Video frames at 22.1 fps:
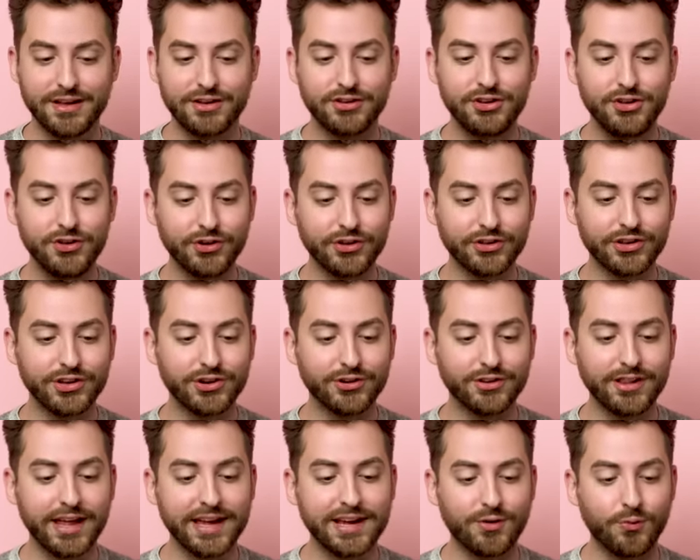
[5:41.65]
Noodle,
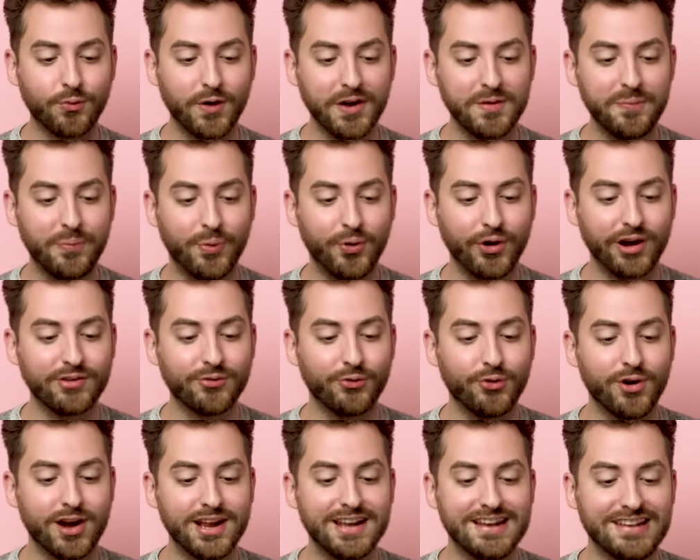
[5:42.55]
you're like a
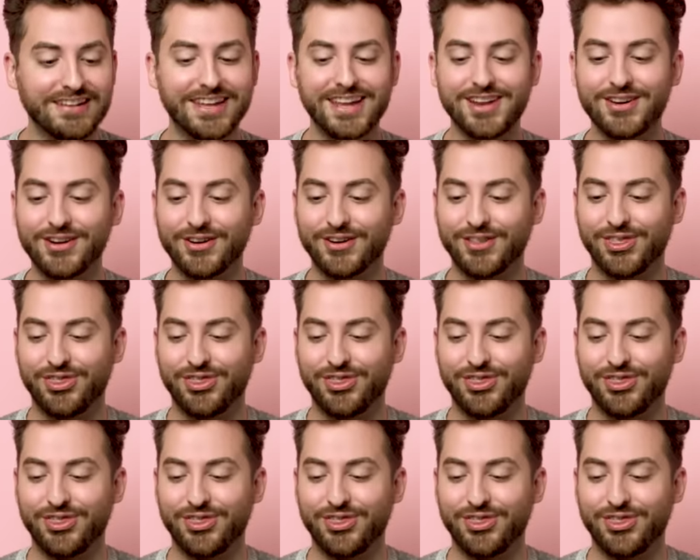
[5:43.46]
1.1 liter